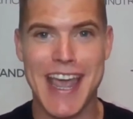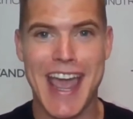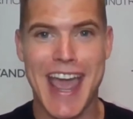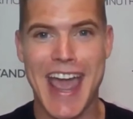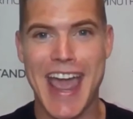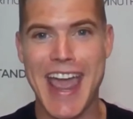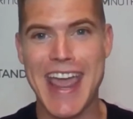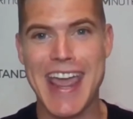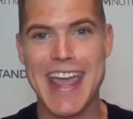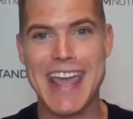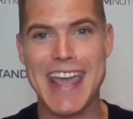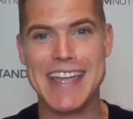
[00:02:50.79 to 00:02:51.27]

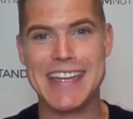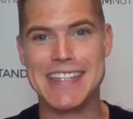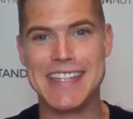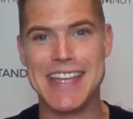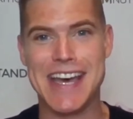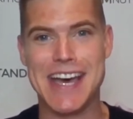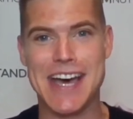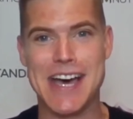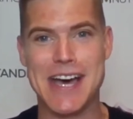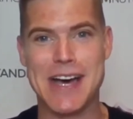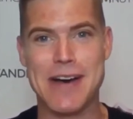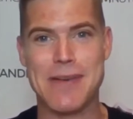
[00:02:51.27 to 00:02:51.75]
And
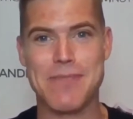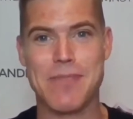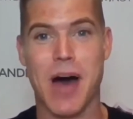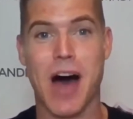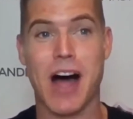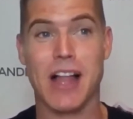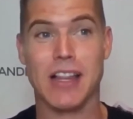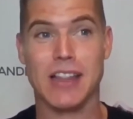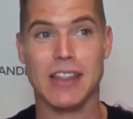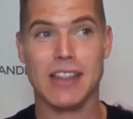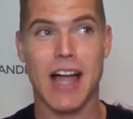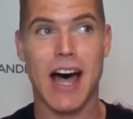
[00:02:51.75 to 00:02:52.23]
a
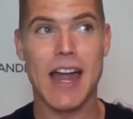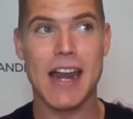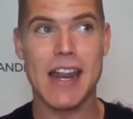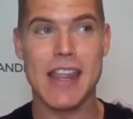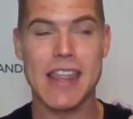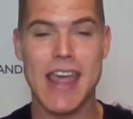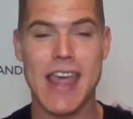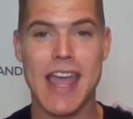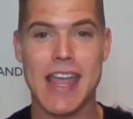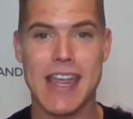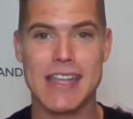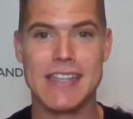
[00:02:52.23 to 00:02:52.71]
lot of
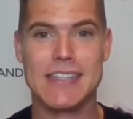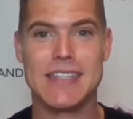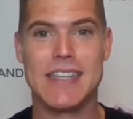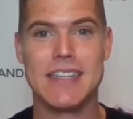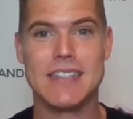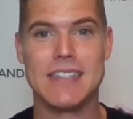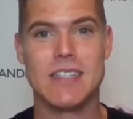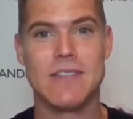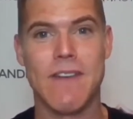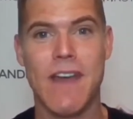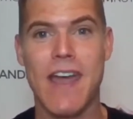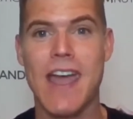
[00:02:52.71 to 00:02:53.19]
that
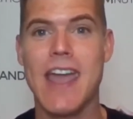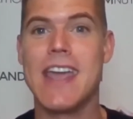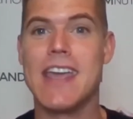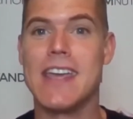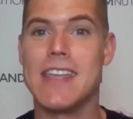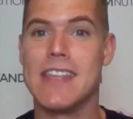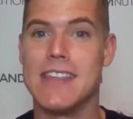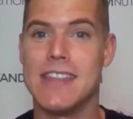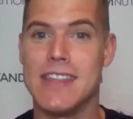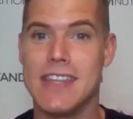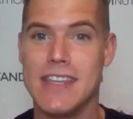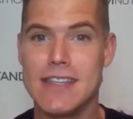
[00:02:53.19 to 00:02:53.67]
consists of,
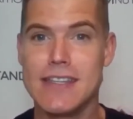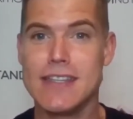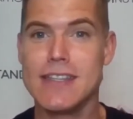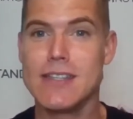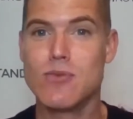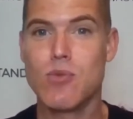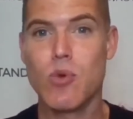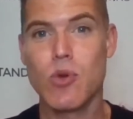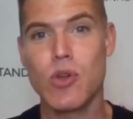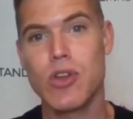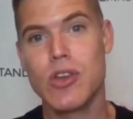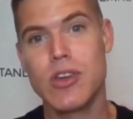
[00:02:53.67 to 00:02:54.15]
hey, this is
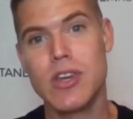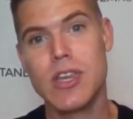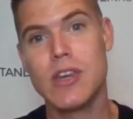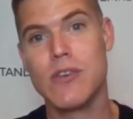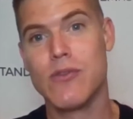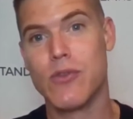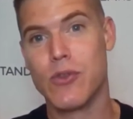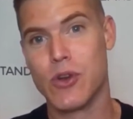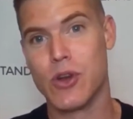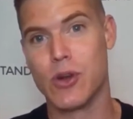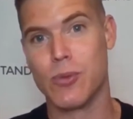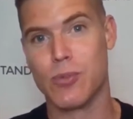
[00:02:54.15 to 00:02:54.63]
what you need
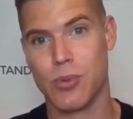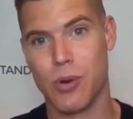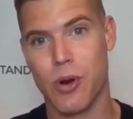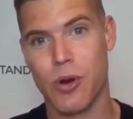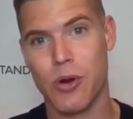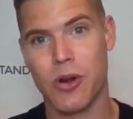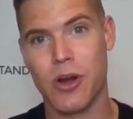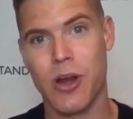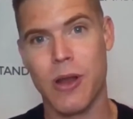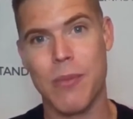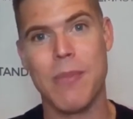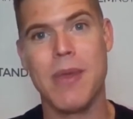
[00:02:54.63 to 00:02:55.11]
for your
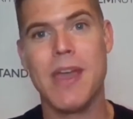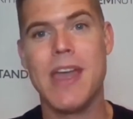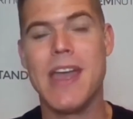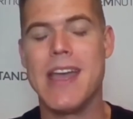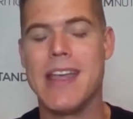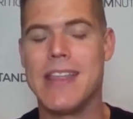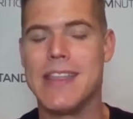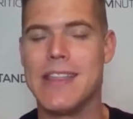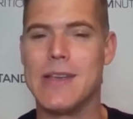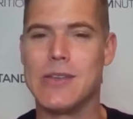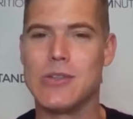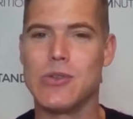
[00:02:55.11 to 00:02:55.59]
program.
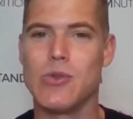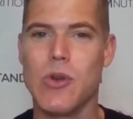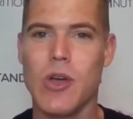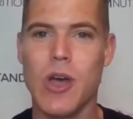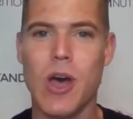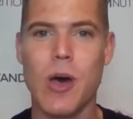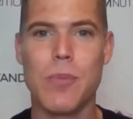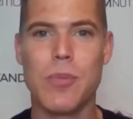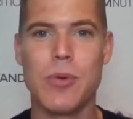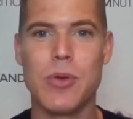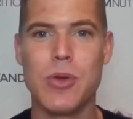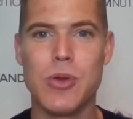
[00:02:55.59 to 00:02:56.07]
This will
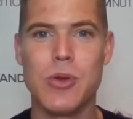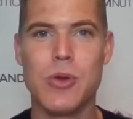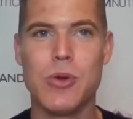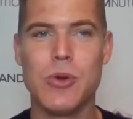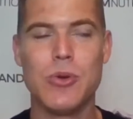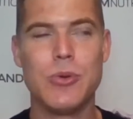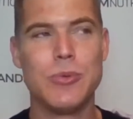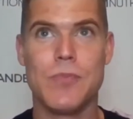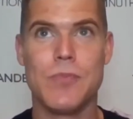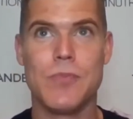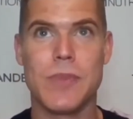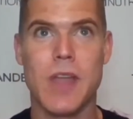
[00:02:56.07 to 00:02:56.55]
help
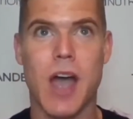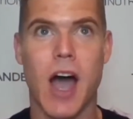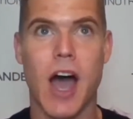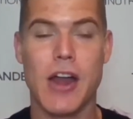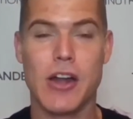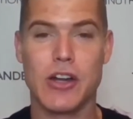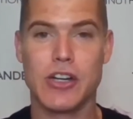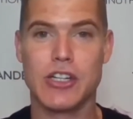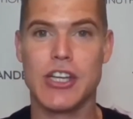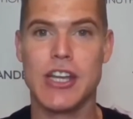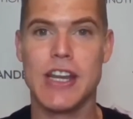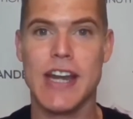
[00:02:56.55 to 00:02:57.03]
you
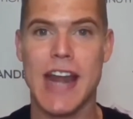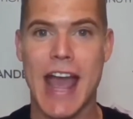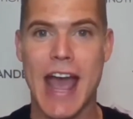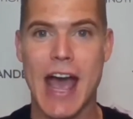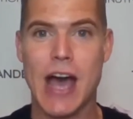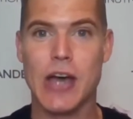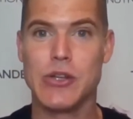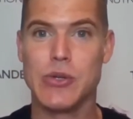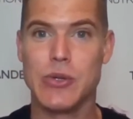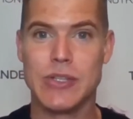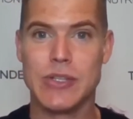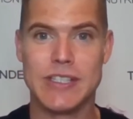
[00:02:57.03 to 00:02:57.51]
understand how
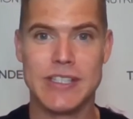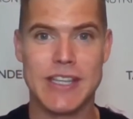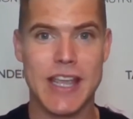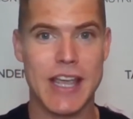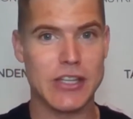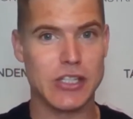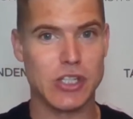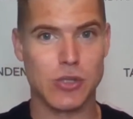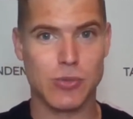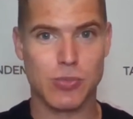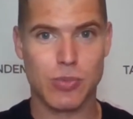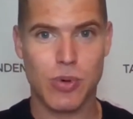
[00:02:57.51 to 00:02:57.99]
to
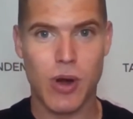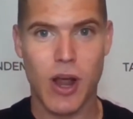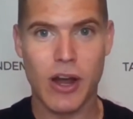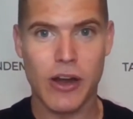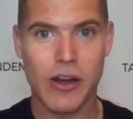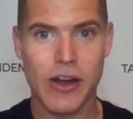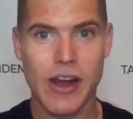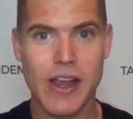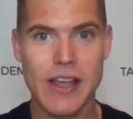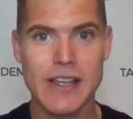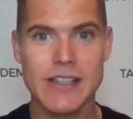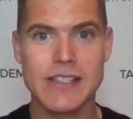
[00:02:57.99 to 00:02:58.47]
assess your
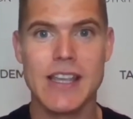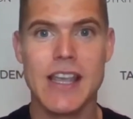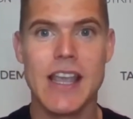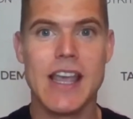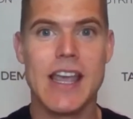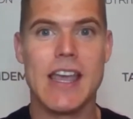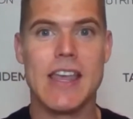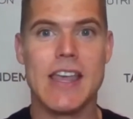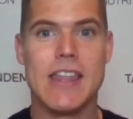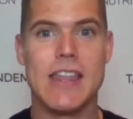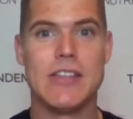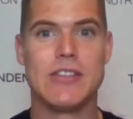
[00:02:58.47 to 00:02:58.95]
progress.
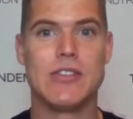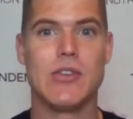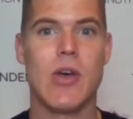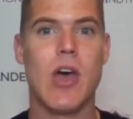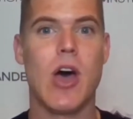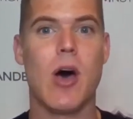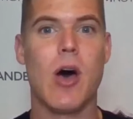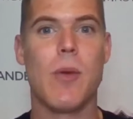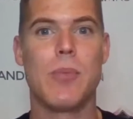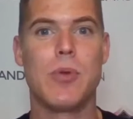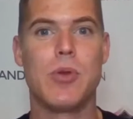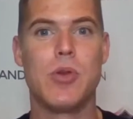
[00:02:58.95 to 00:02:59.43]
This will
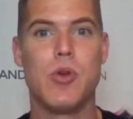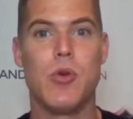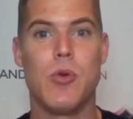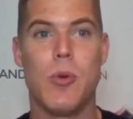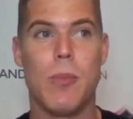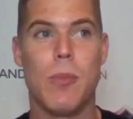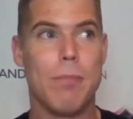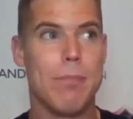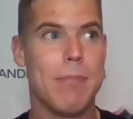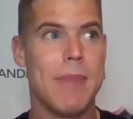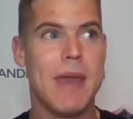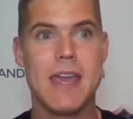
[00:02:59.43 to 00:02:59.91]
help you
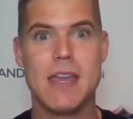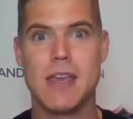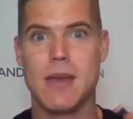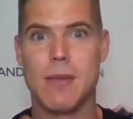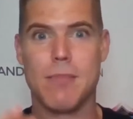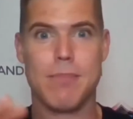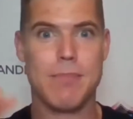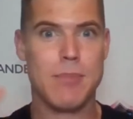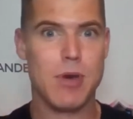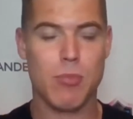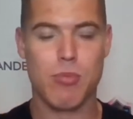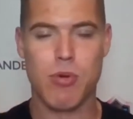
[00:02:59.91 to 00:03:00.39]
make
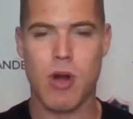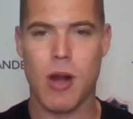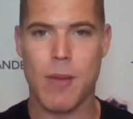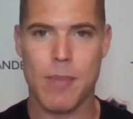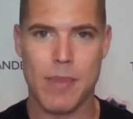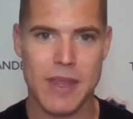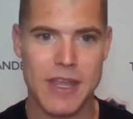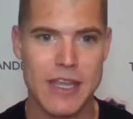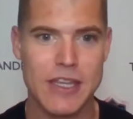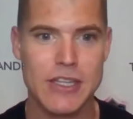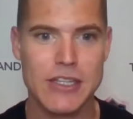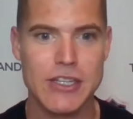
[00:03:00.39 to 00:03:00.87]
meal prep
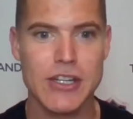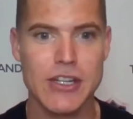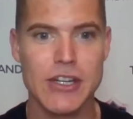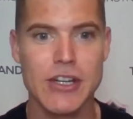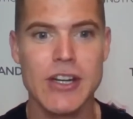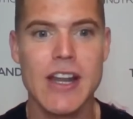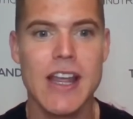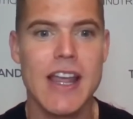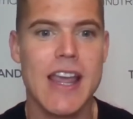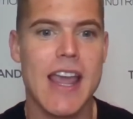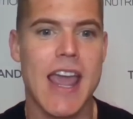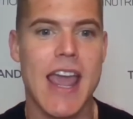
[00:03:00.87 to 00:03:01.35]
easier.